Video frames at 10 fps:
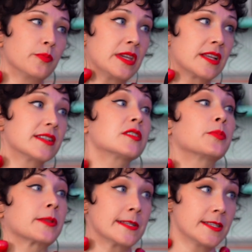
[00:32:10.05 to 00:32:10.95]
Being
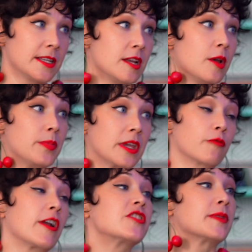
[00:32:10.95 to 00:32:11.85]
disciplined, being
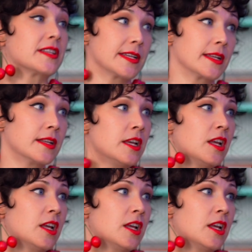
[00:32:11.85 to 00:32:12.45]
regimented,